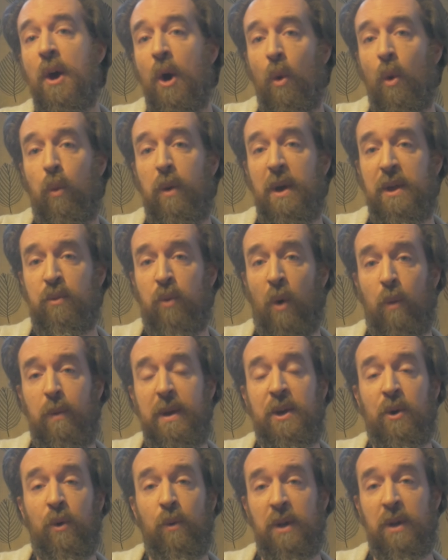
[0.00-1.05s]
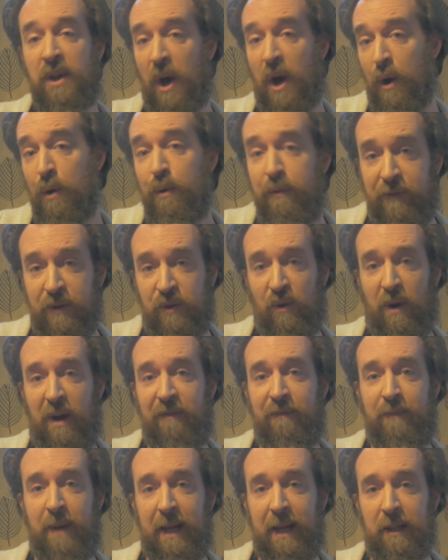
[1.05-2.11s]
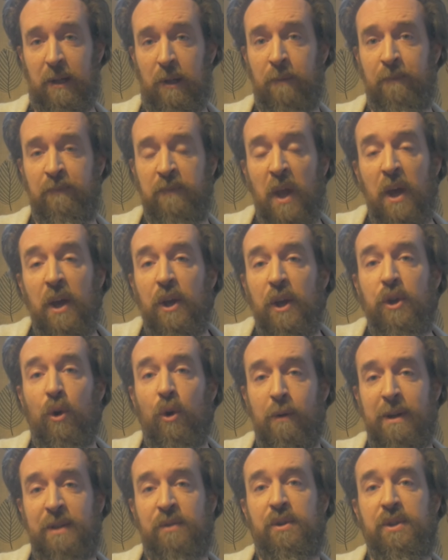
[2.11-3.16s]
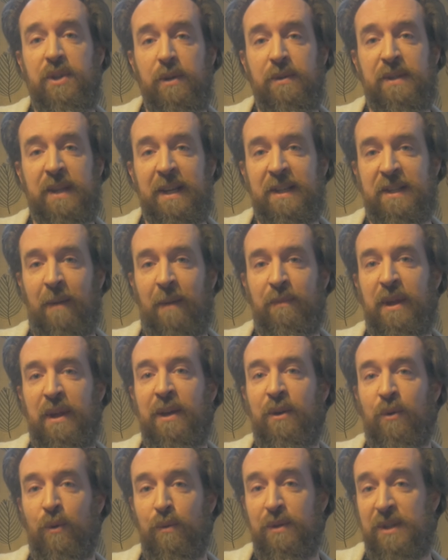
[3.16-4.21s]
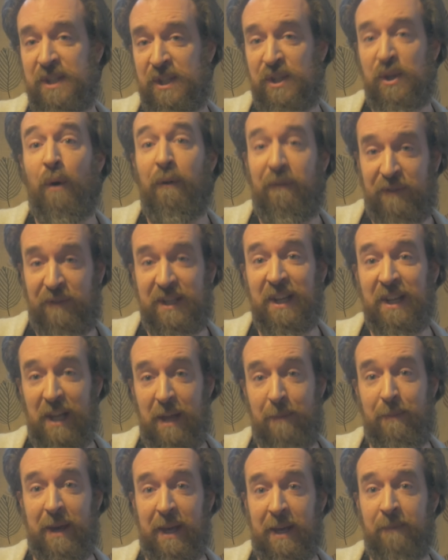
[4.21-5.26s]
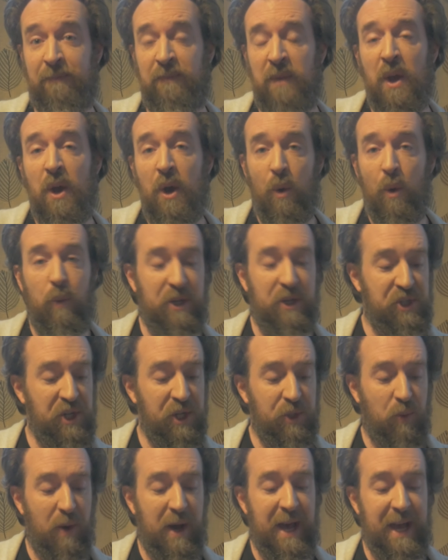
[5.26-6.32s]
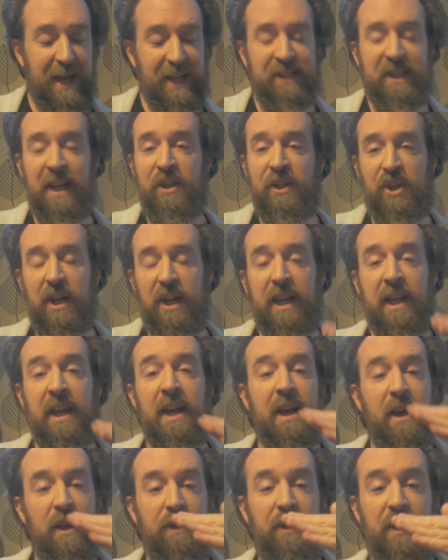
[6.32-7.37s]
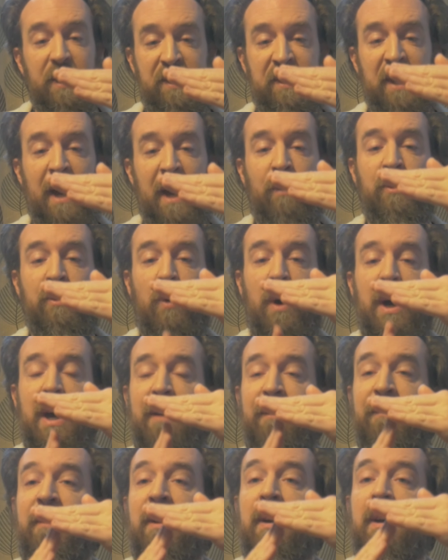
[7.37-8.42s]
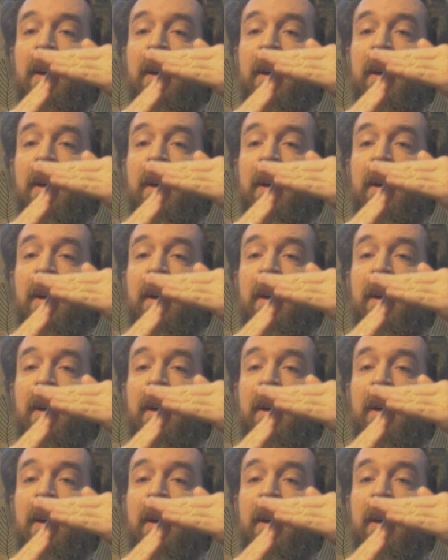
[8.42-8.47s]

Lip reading: With what we call an overdrive pedal, you're introducing something called soft clipping, which is where essentially the sound wave